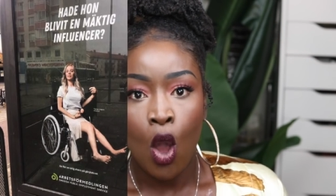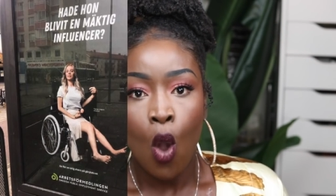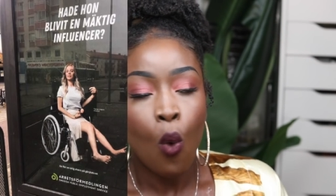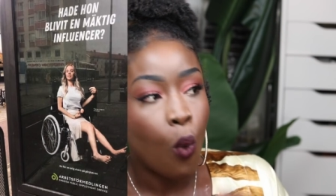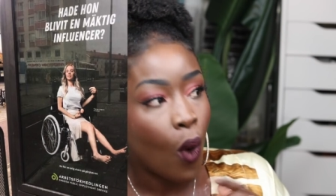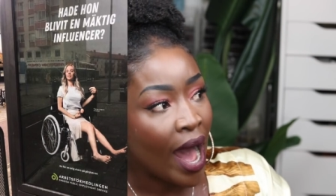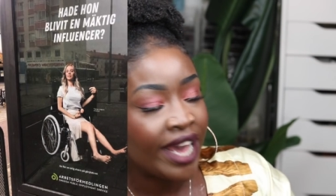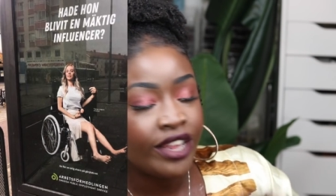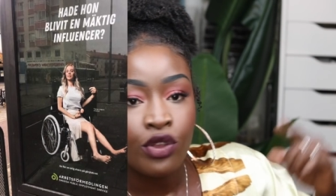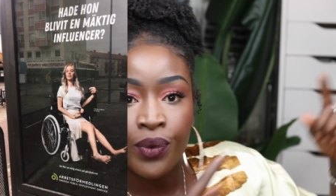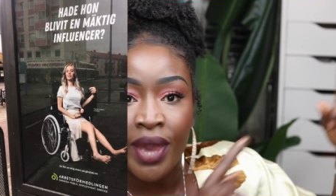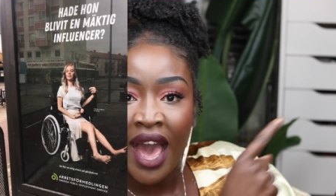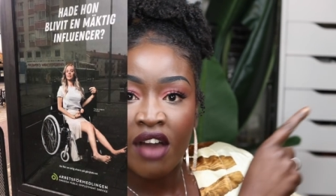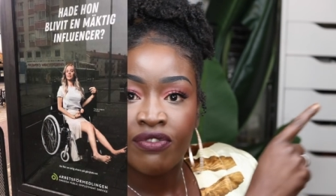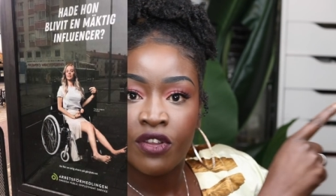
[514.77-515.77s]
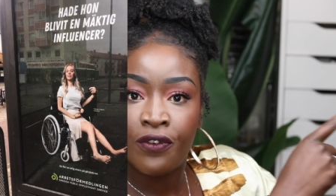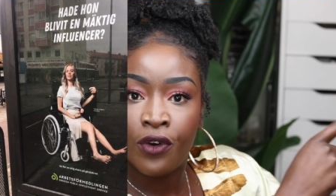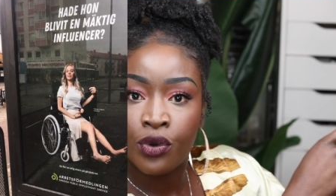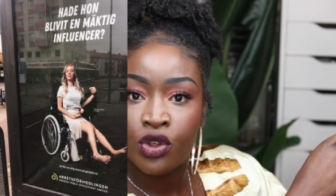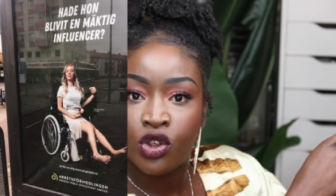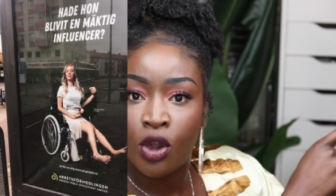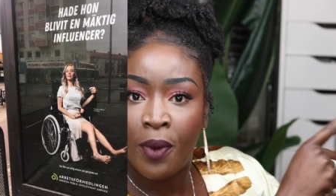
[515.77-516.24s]
Why do we have to
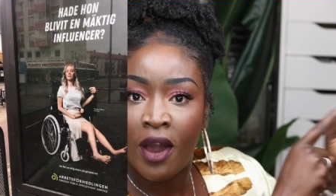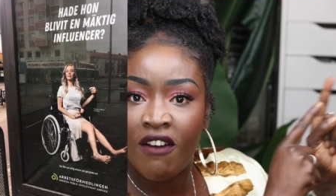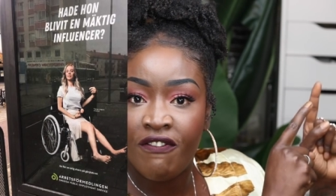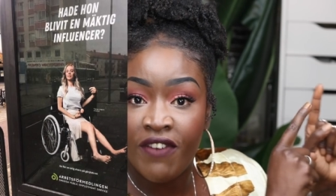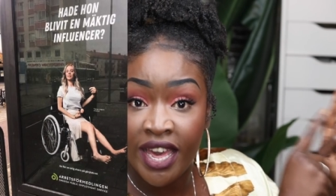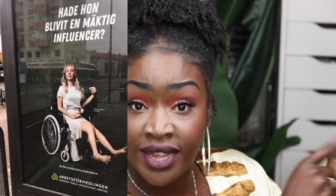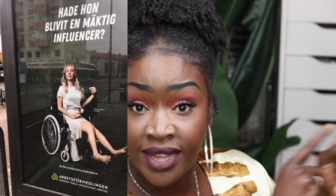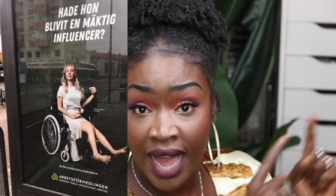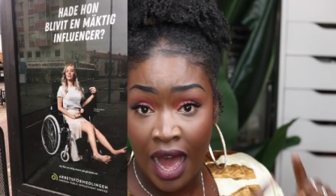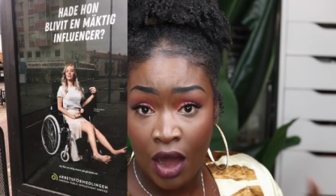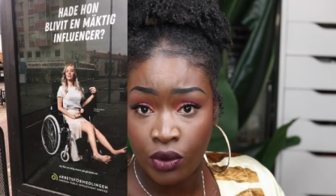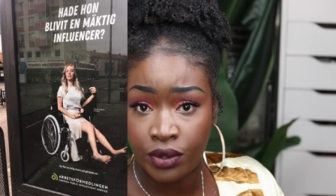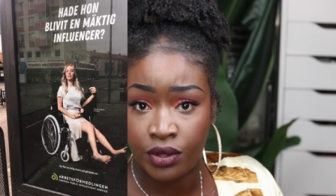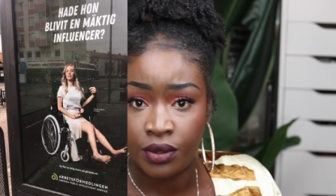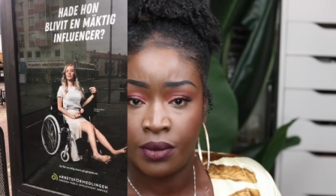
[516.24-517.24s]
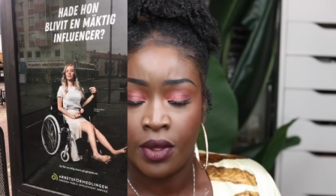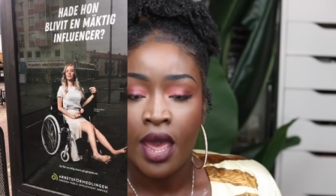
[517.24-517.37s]
Photoshop her face out?